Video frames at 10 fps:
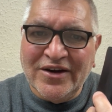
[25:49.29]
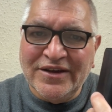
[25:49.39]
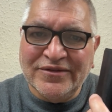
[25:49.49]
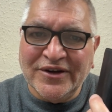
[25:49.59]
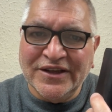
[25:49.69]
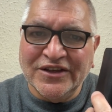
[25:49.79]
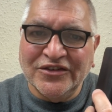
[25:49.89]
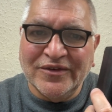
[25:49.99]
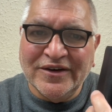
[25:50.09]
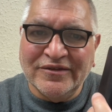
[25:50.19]
find it's
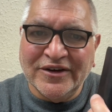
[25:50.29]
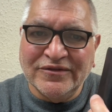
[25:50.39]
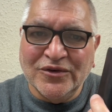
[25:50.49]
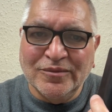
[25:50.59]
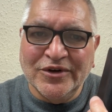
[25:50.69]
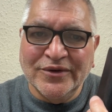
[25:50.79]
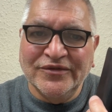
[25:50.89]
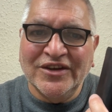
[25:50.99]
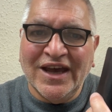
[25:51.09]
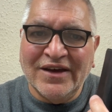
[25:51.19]
very, very foolproof
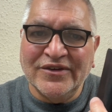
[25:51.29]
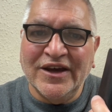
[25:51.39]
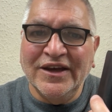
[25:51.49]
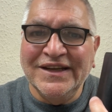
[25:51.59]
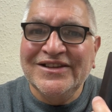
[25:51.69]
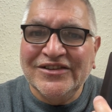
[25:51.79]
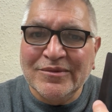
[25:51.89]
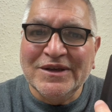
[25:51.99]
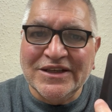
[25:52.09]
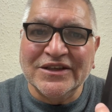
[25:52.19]
to have an
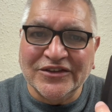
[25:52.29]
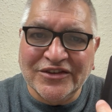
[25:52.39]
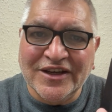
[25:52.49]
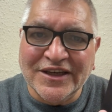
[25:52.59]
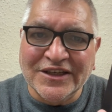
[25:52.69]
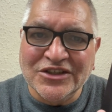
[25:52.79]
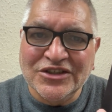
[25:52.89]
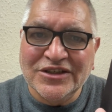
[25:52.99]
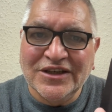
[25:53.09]
intermediate stage